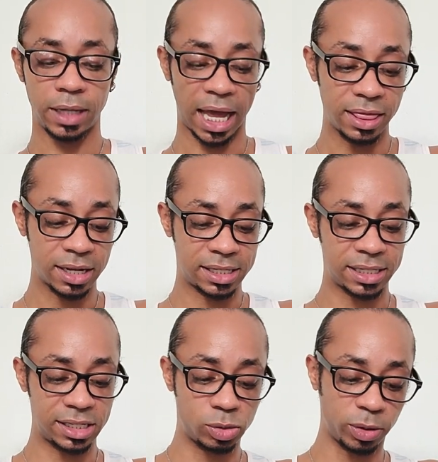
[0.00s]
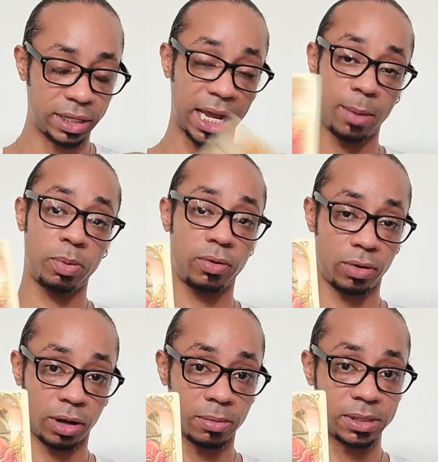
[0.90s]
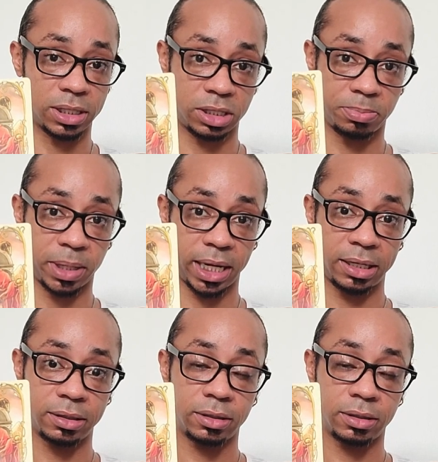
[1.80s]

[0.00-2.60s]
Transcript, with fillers: And thus, this is where the emperor comes into play.